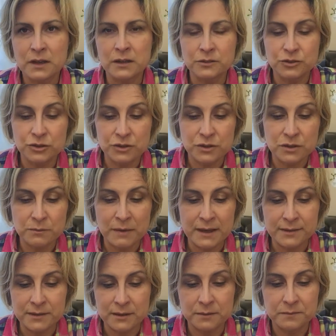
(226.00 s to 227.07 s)
It's just
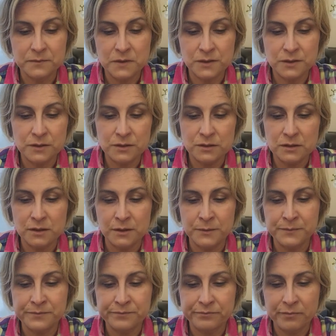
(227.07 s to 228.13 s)
amazing. This is
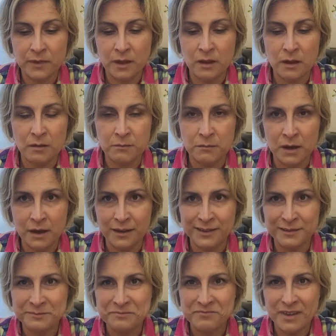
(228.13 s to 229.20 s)

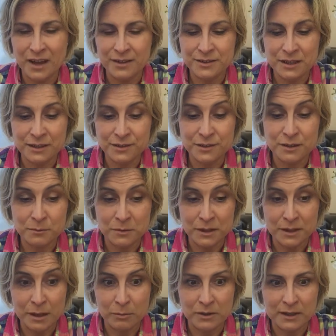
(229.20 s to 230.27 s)
my
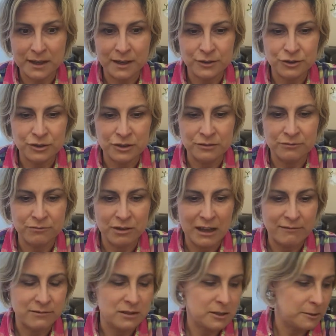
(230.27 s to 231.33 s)
antihistamine application of
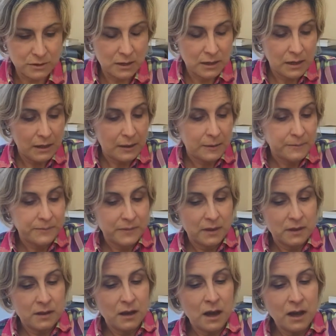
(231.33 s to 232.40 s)
lavender.
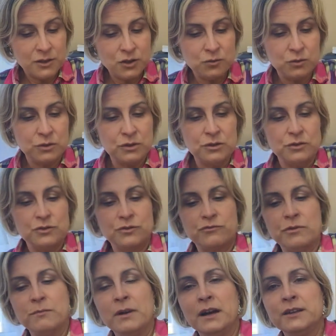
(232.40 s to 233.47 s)
I just wanted to
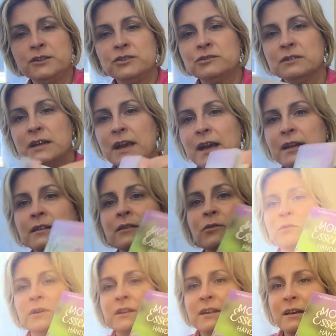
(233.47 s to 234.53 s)
remind you again,
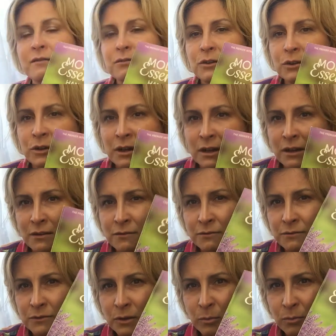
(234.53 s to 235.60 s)
whenever you have
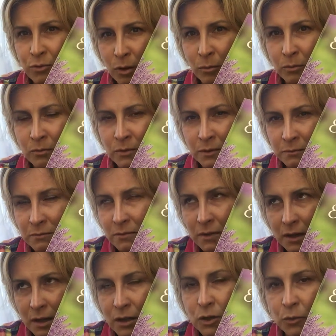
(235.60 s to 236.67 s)
a problem,
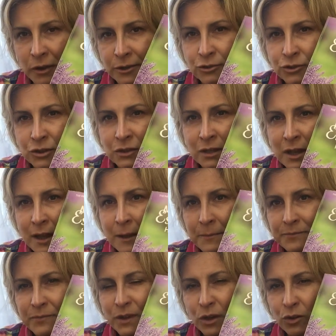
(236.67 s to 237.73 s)
like a question,
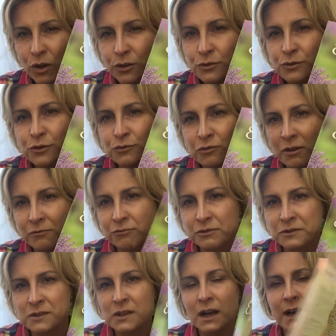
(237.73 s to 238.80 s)
you go to your reference